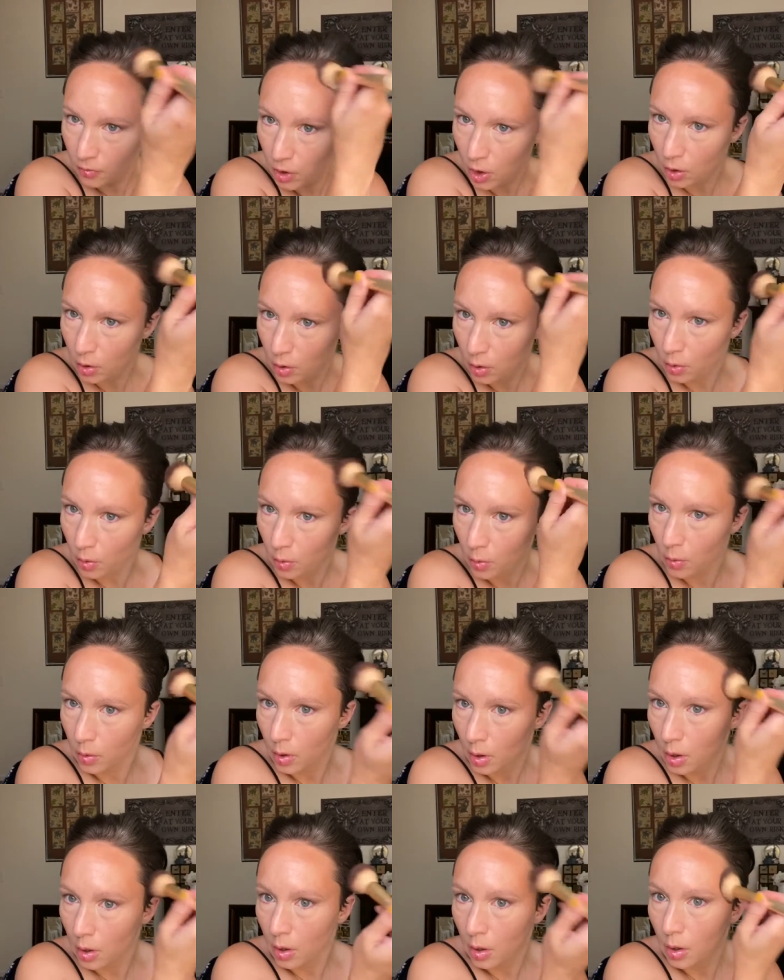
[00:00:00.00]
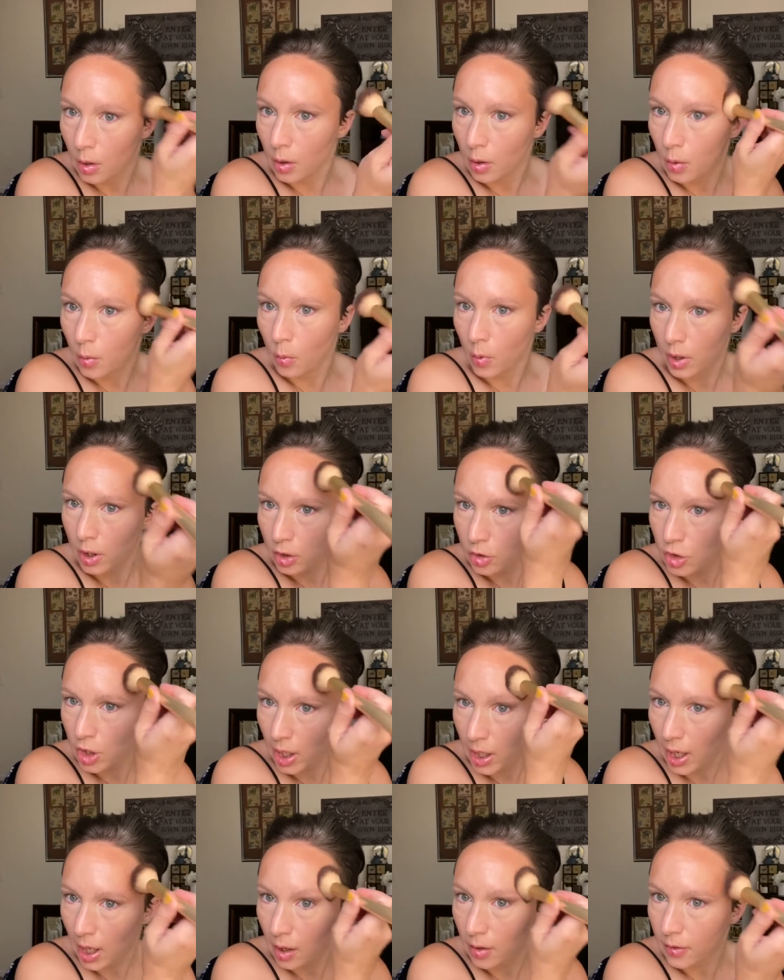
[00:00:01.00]
you want to
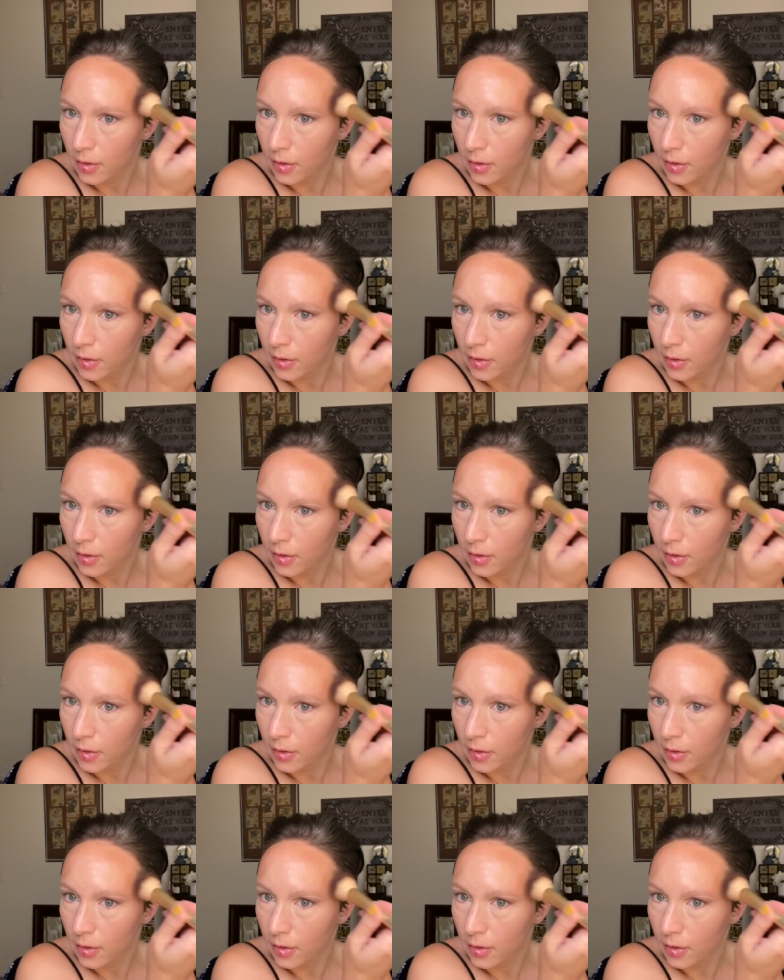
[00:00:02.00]
check out